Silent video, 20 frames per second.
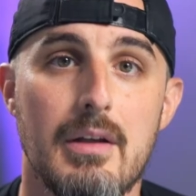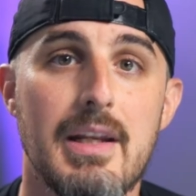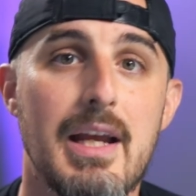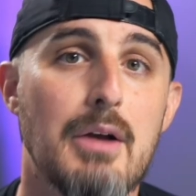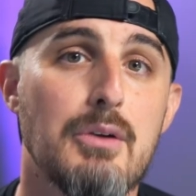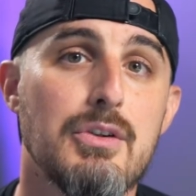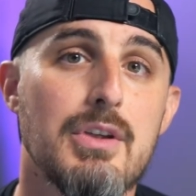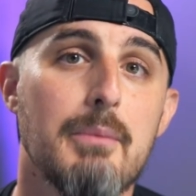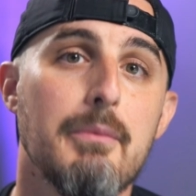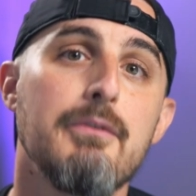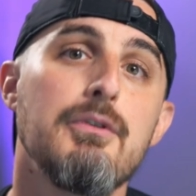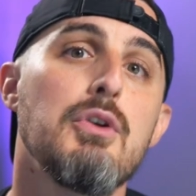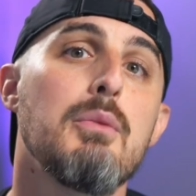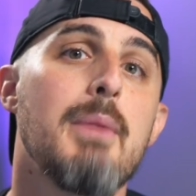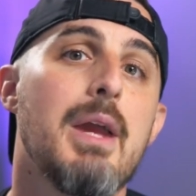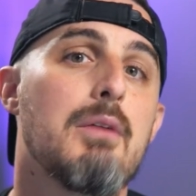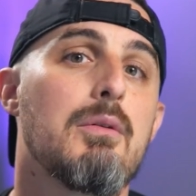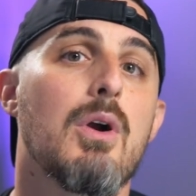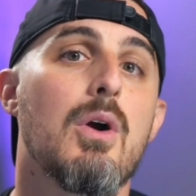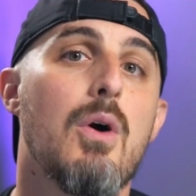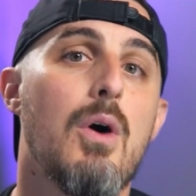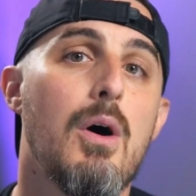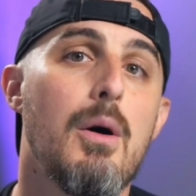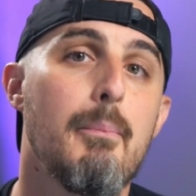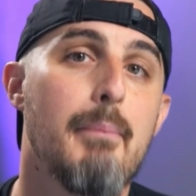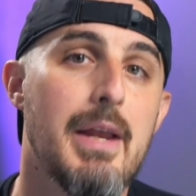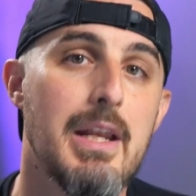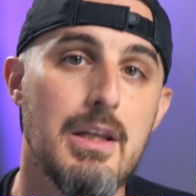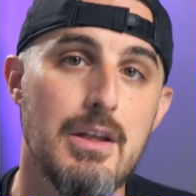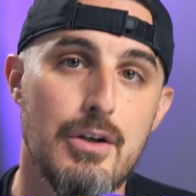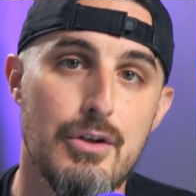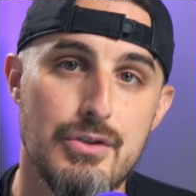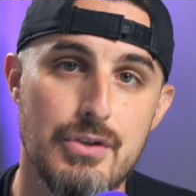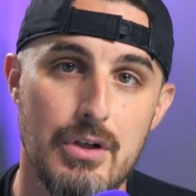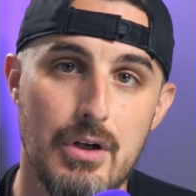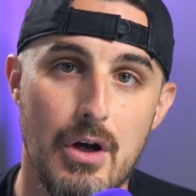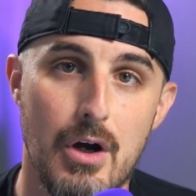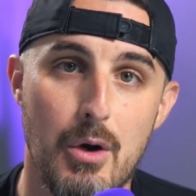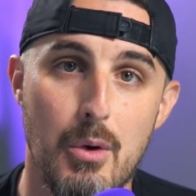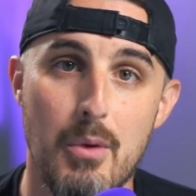Now, some of you may recall many years
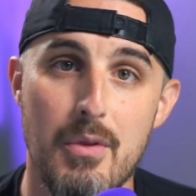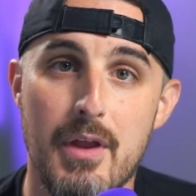ago,